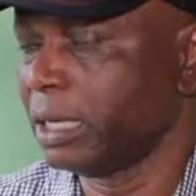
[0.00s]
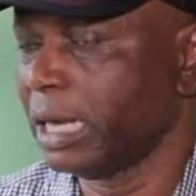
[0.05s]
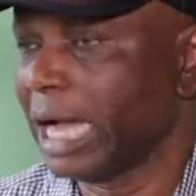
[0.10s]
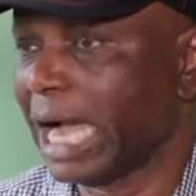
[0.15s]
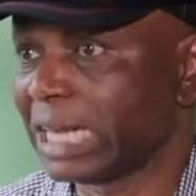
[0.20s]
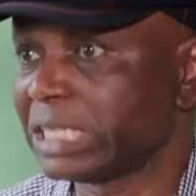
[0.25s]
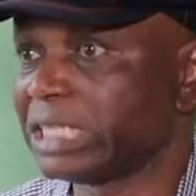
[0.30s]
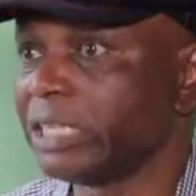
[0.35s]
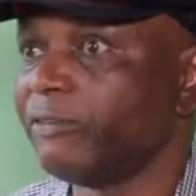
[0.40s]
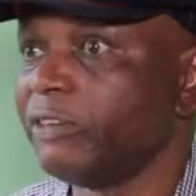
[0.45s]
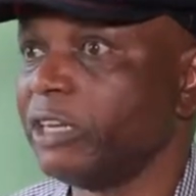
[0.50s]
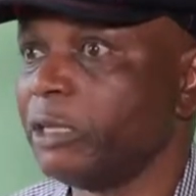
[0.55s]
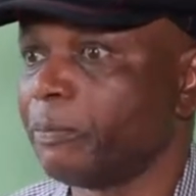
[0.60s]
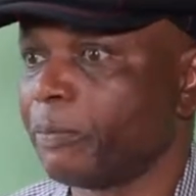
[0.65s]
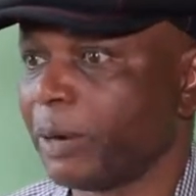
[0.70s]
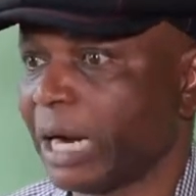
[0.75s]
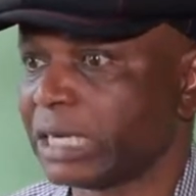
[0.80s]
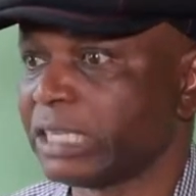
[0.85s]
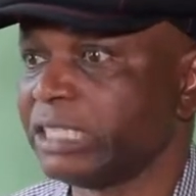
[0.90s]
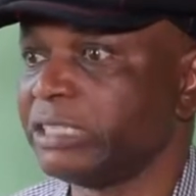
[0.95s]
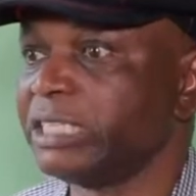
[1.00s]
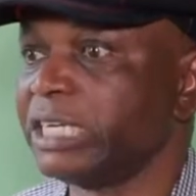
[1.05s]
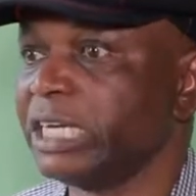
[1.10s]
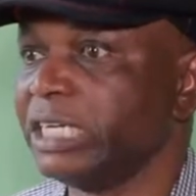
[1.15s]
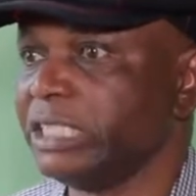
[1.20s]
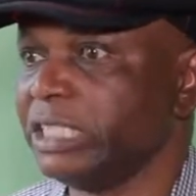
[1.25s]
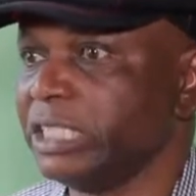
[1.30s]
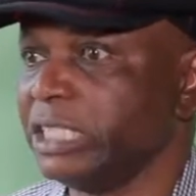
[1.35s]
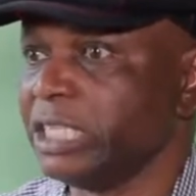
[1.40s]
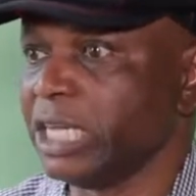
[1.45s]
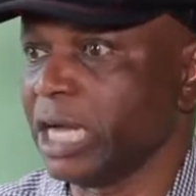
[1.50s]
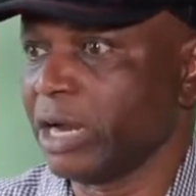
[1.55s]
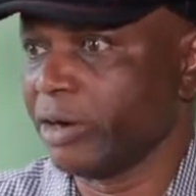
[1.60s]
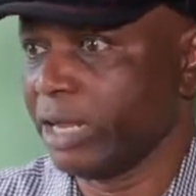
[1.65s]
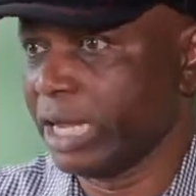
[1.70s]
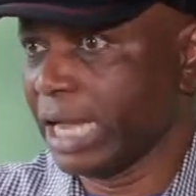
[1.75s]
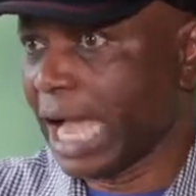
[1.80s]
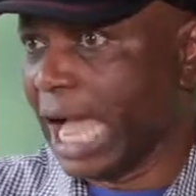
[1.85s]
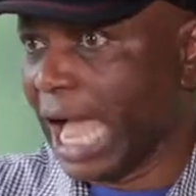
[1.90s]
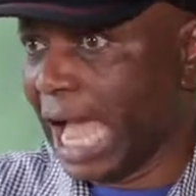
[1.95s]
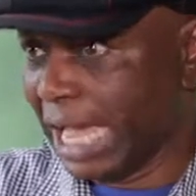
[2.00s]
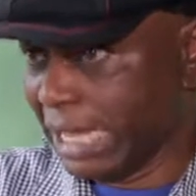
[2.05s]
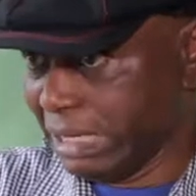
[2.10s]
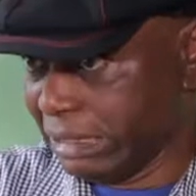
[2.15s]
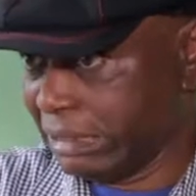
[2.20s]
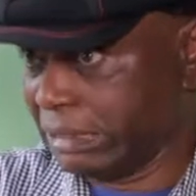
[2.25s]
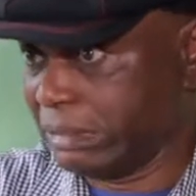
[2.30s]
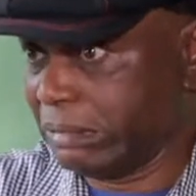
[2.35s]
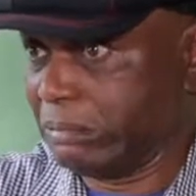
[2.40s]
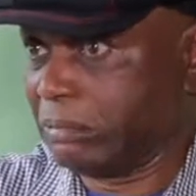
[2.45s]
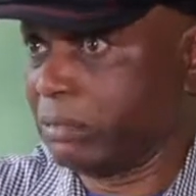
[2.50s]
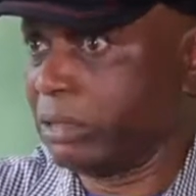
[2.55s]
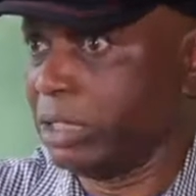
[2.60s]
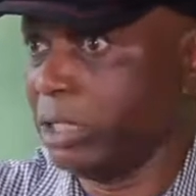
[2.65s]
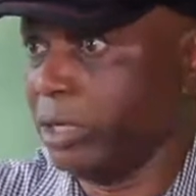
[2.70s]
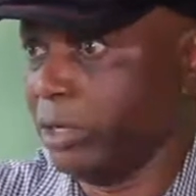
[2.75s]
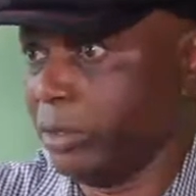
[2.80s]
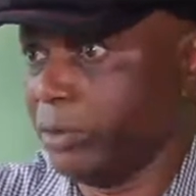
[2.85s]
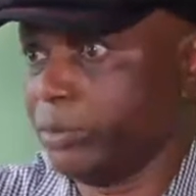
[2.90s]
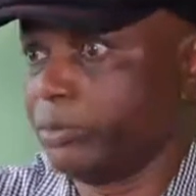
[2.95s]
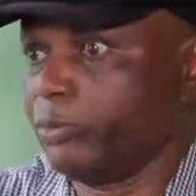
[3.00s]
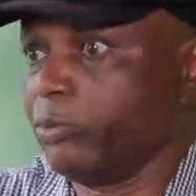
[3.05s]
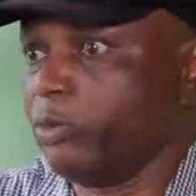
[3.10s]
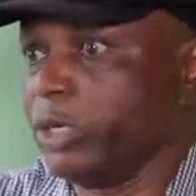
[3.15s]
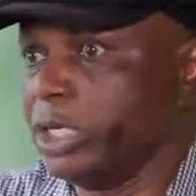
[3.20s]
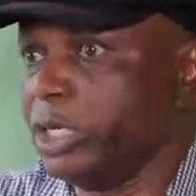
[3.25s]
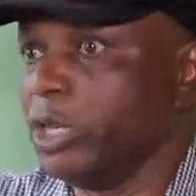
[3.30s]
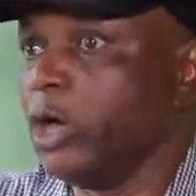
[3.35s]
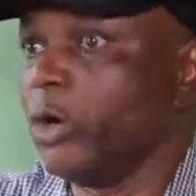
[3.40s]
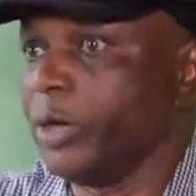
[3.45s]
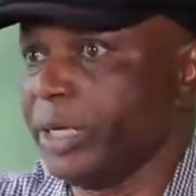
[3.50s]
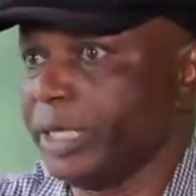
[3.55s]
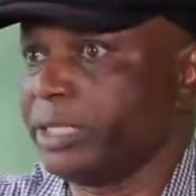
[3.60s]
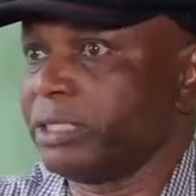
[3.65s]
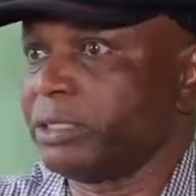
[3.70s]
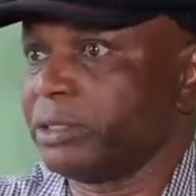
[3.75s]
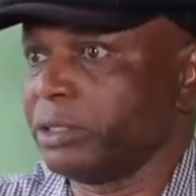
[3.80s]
actively practicing engineering as, we know it.